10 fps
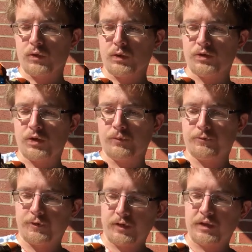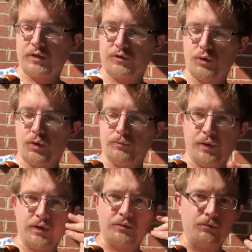There is some fiddliness to it,
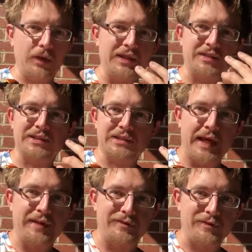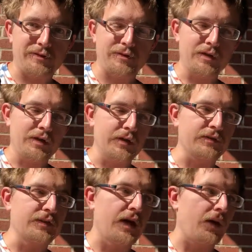but it makes sense.
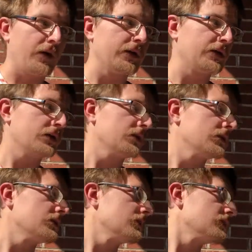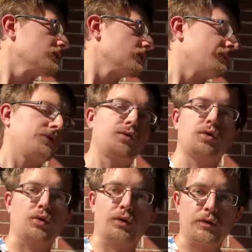It's not, like,
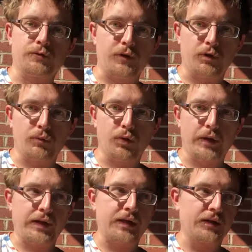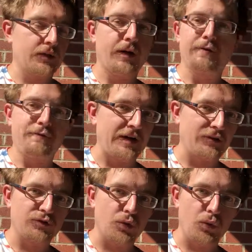absurdly fiddleable like anything by
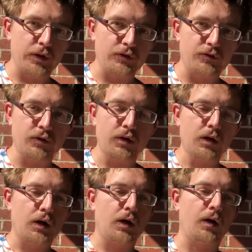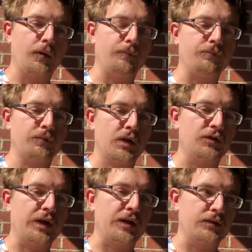Fans Toys.
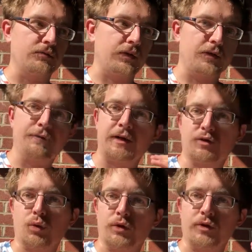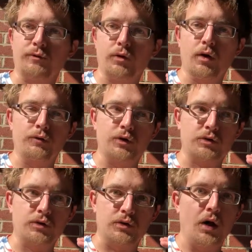It's not like Fans Toys level of
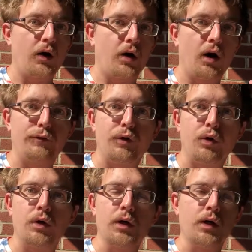just god-awful.